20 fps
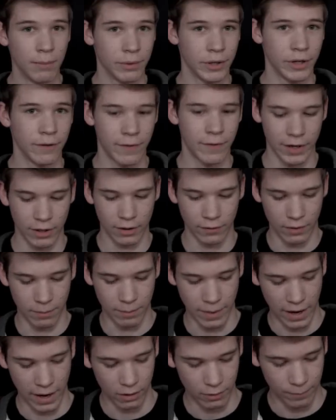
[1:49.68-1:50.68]
pretty effective in
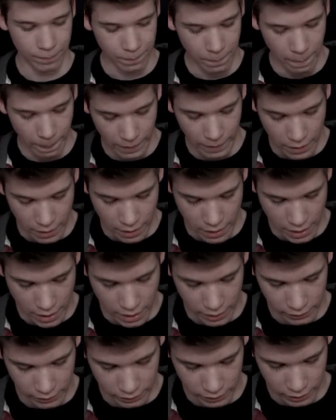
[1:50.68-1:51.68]
battle.
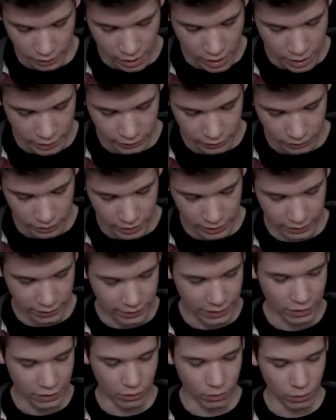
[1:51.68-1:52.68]
Uh, the cons for this is
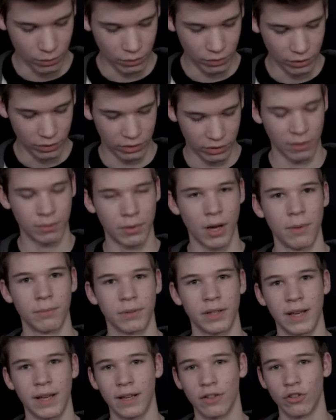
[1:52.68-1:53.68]
that you sometimes
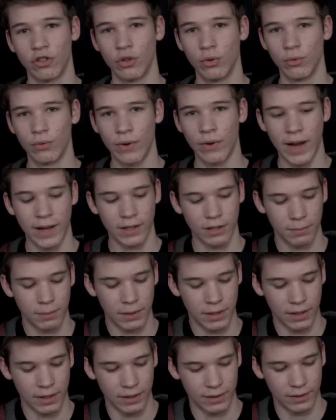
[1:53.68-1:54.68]
can't shoot fast
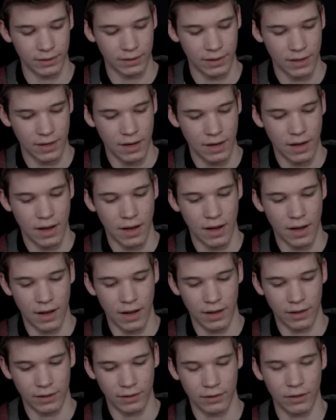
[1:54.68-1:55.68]
because,
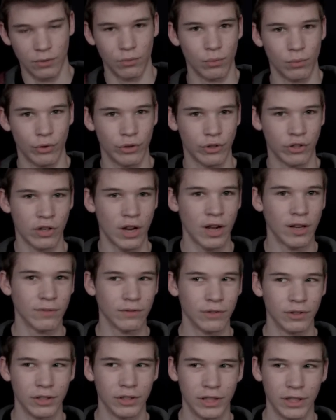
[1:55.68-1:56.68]
uh, well, there's not
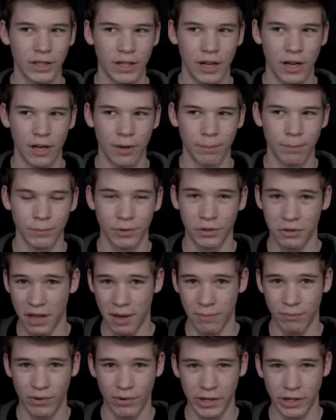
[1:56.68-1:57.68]
really um,
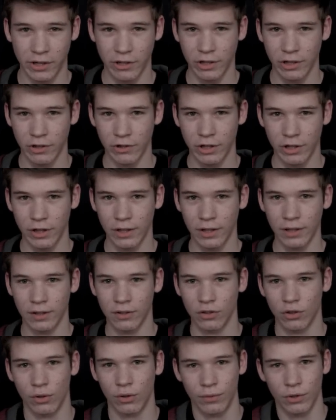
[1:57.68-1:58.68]
slam fire in it or anything.
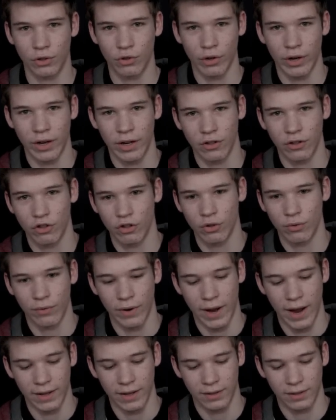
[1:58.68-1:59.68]
So if you try and shoot
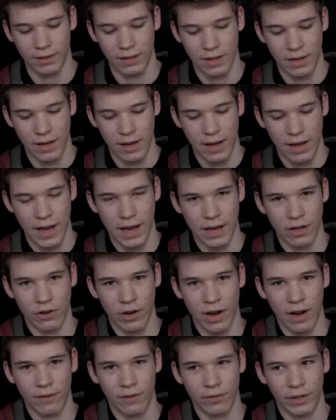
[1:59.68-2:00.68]
fast and you
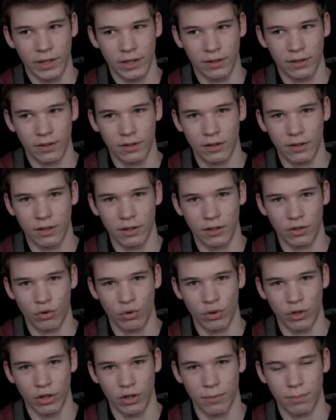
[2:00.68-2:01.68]
have like the
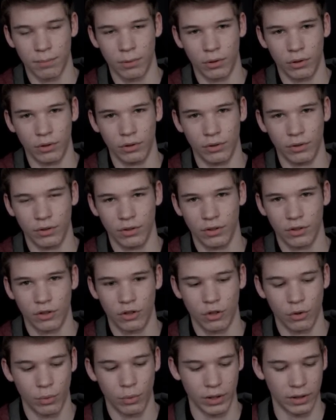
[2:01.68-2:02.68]
trigger pulled
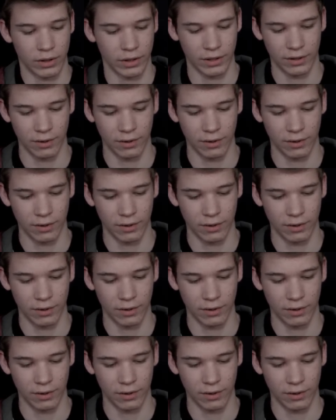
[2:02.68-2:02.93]
too quickly,